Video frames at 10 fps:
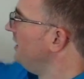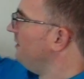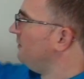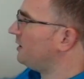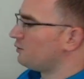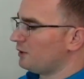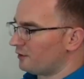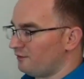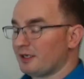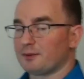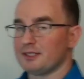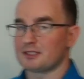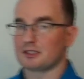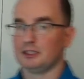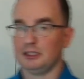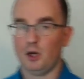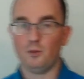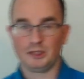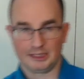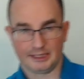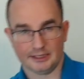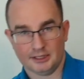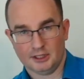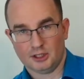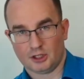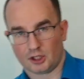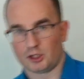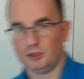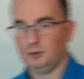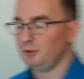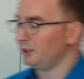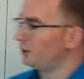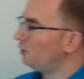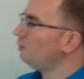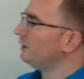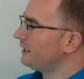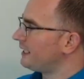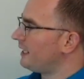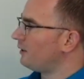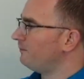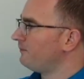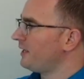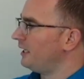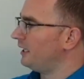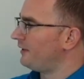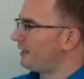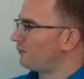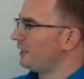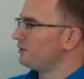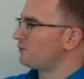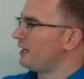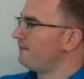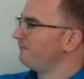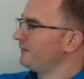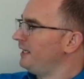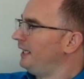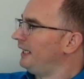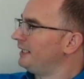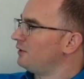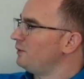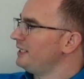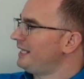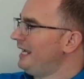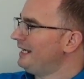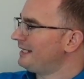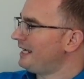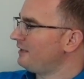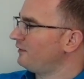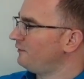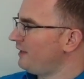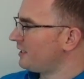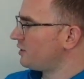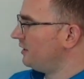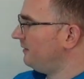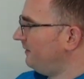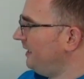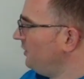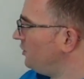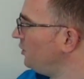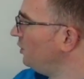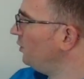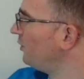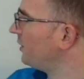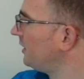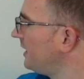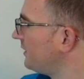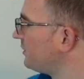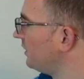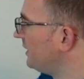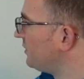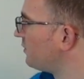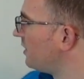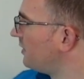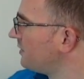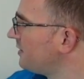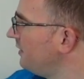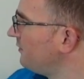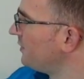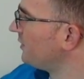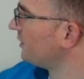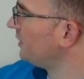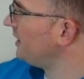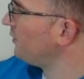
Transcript: because we are very slowly cooling down that raindrop. And then we can't have advection into the cloud. So let's draw ourselves another cloud.